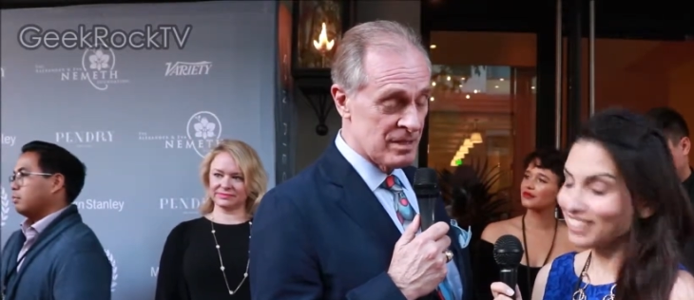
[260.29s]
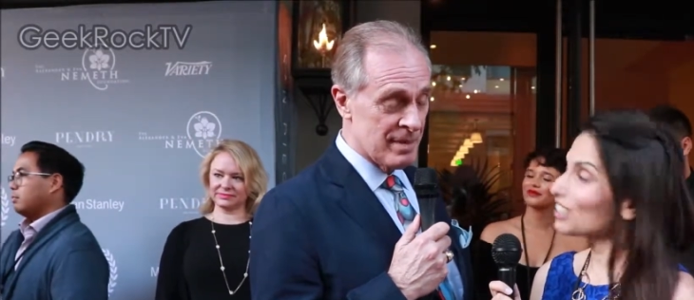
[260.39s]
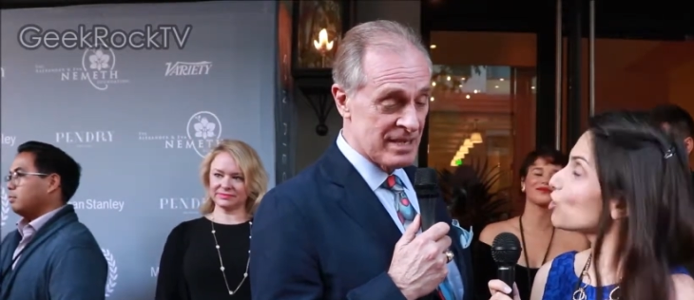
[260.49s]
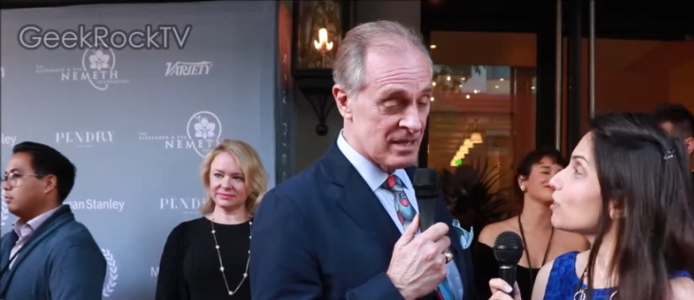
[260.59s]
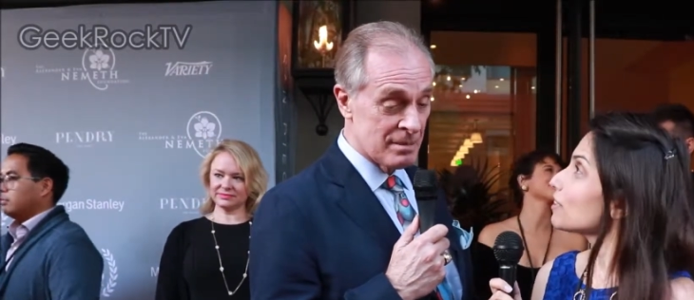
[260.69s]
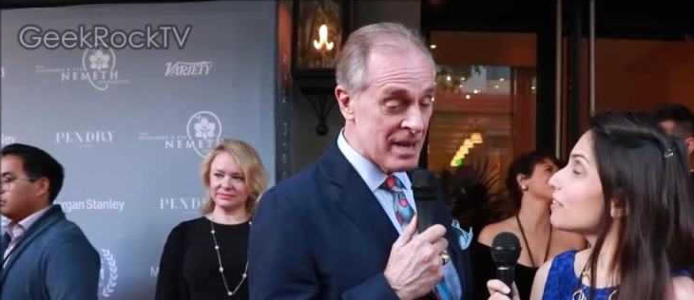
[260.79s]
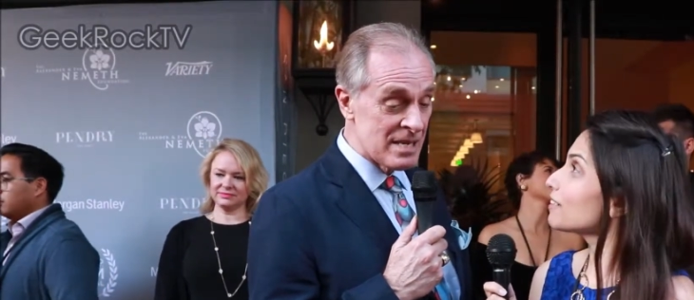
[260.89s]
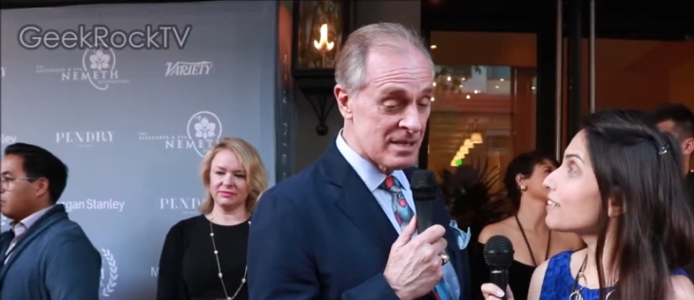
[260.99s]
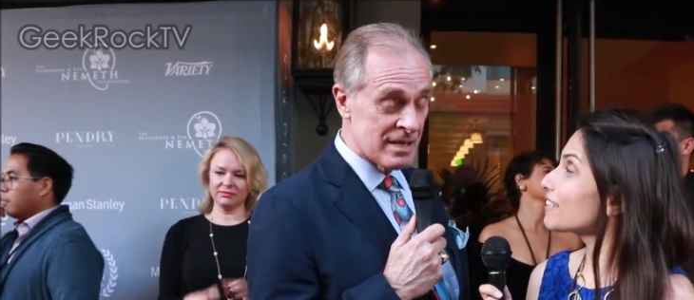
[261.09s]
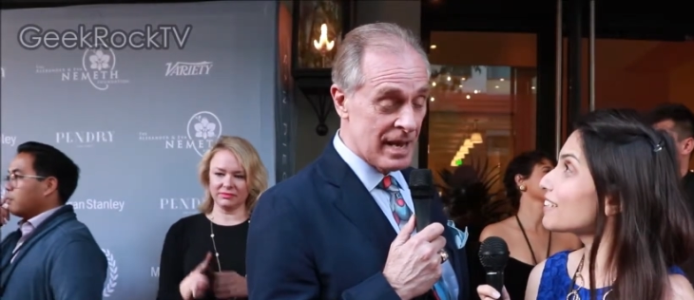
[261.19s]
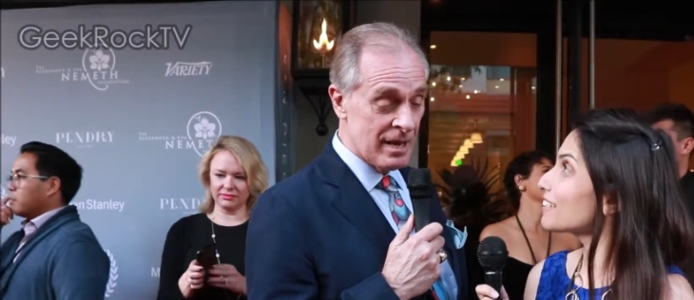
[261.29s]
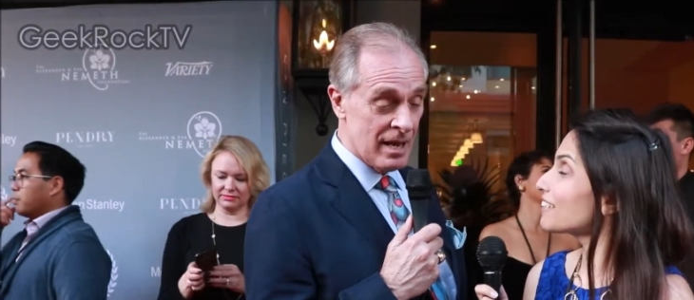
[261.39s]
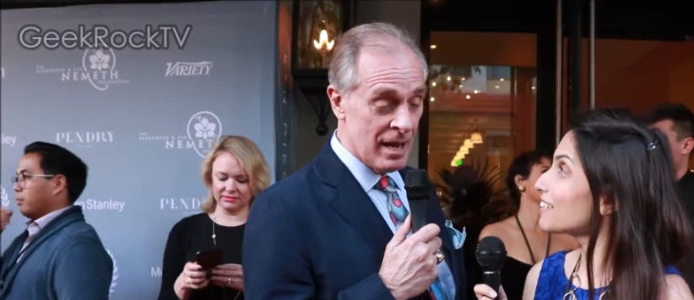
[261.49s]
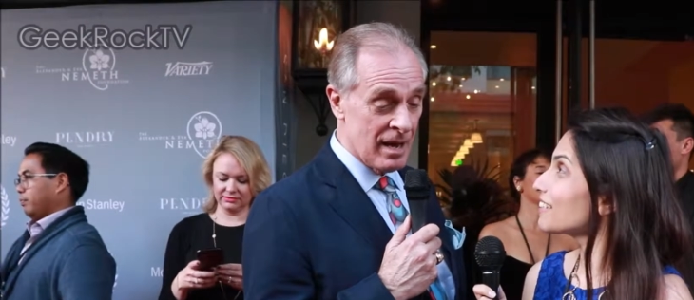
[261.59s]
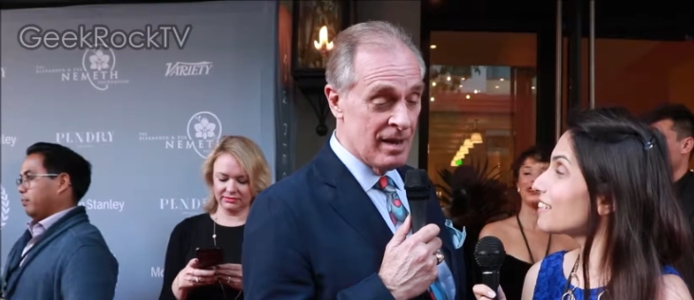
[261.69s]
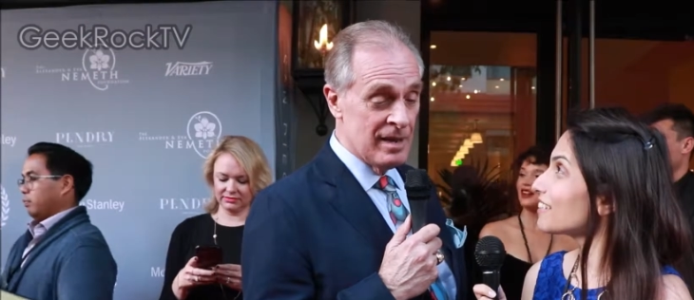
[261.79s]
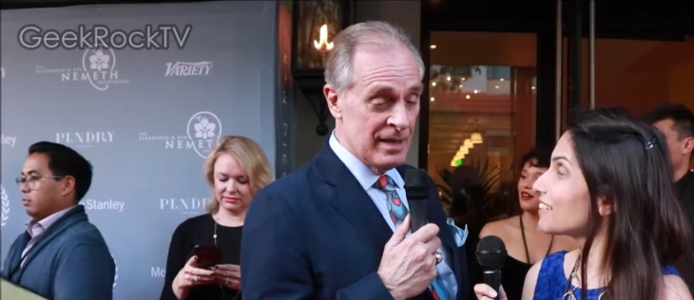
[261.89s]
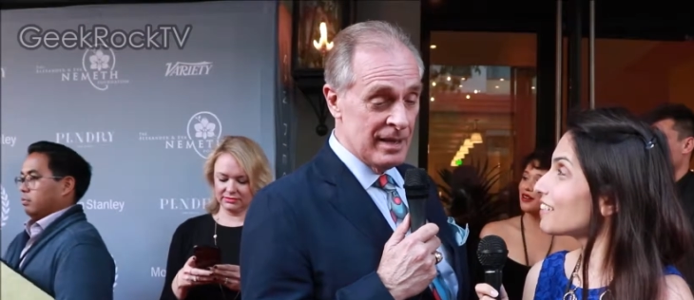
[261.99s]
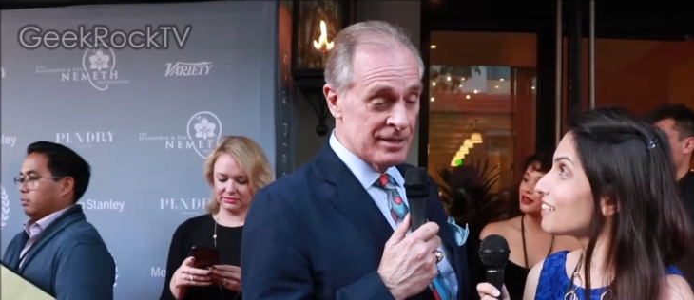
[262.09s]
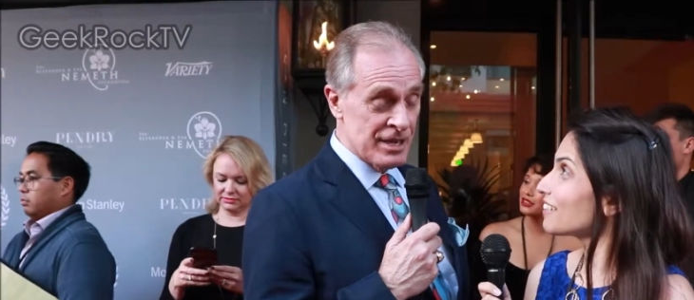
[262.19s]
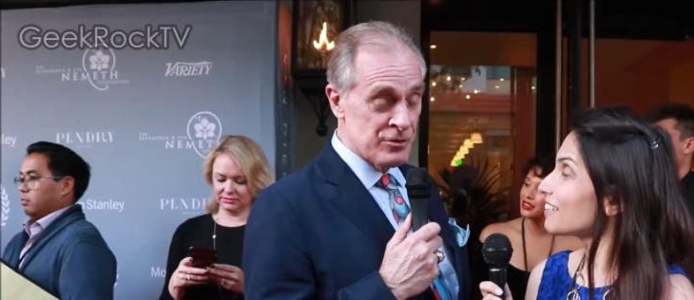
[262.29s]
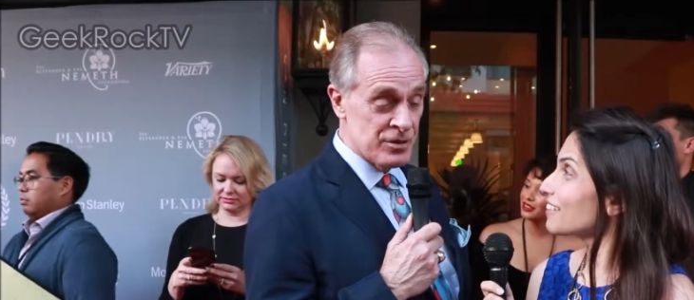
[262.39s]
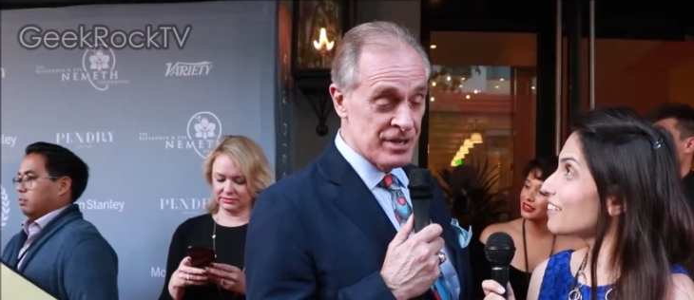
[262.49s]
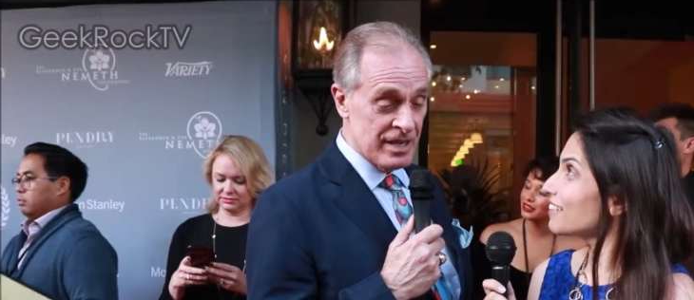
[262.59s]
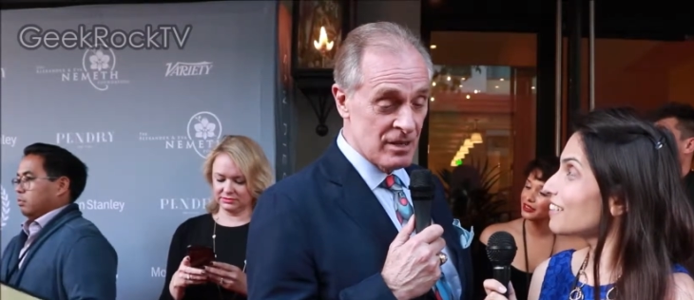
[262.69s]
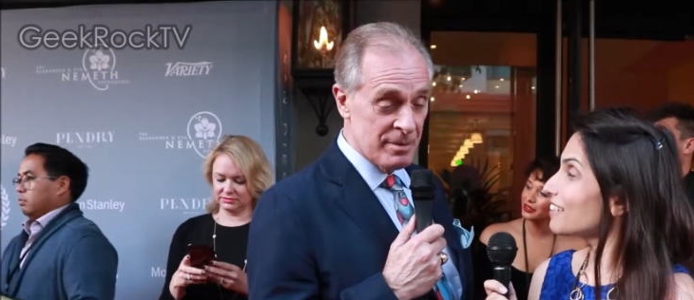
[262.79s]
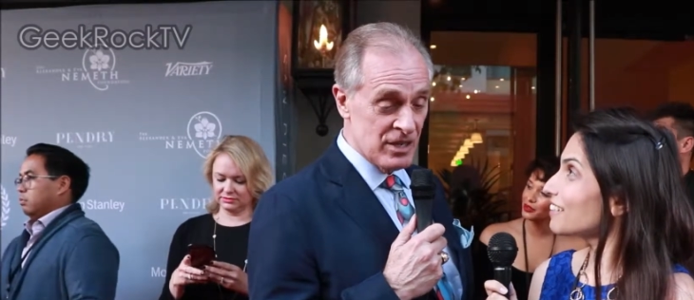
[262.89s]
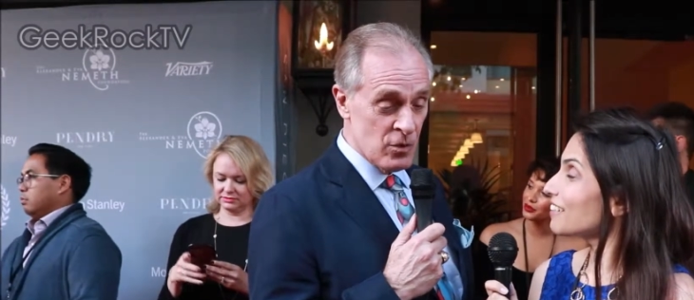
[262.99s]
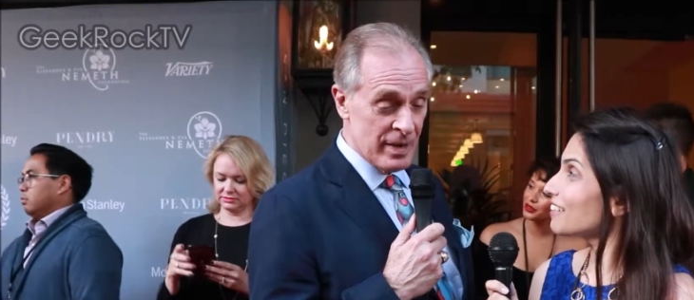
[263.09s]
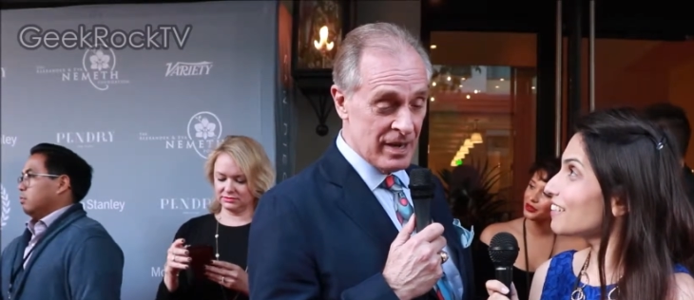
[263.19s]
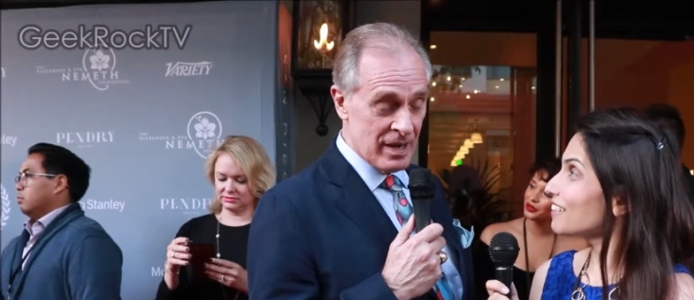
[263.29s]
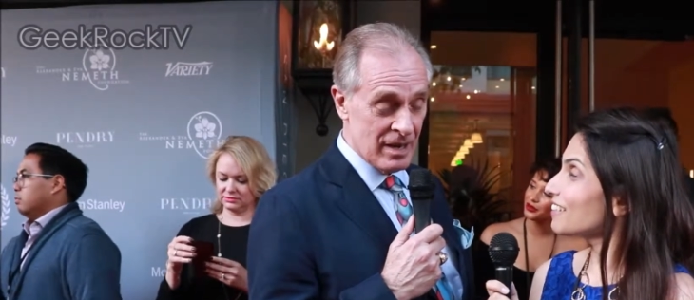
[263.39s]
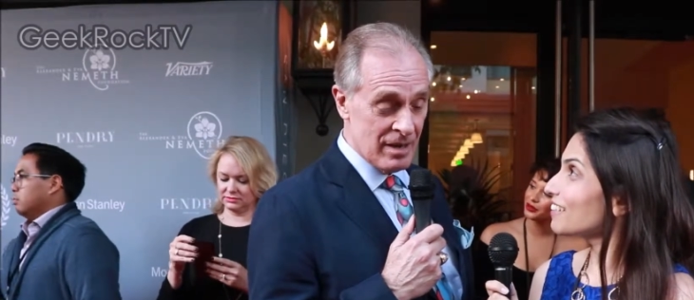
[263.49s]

Speaker 1: the best of the best, and uh, it's interesting to be doing a,